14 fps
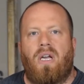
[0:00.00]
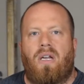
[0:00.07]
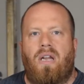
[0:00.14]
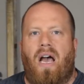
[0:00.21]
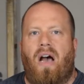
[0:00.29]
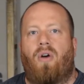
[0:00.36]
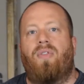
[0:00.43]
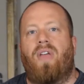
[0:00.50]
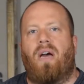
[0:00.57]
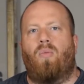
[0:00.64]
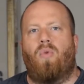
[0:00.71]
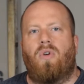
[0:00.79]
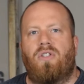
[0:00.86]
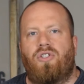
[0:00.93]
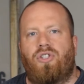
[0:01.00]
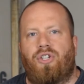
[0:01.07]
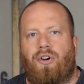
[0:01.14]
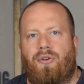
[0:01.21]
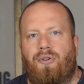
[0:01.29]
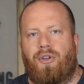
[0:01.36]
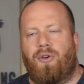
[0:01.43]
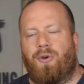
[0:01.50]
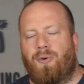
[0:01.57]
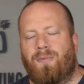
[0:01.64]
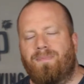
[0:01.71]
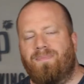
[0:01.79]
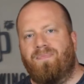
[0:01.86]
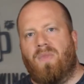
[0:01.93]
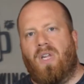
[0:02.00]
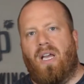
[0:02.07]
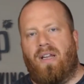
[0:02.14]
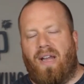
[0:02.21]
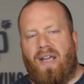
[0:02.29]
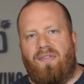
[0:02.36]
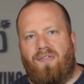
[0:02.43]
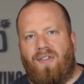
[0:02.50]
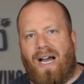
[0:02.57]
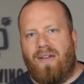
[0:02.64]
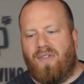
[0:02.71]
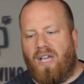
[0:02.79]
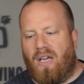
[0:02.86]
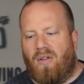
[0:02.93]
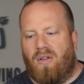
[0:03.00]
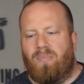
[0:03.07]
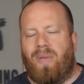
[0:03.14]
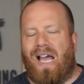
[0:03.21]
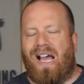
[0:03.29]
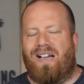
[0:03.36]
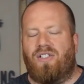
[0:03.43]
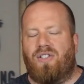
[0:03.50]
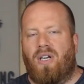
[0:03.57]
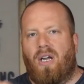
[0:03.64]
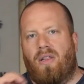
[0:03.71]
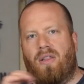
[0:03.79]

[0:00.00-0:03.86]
Now that would show you in a five gallon batch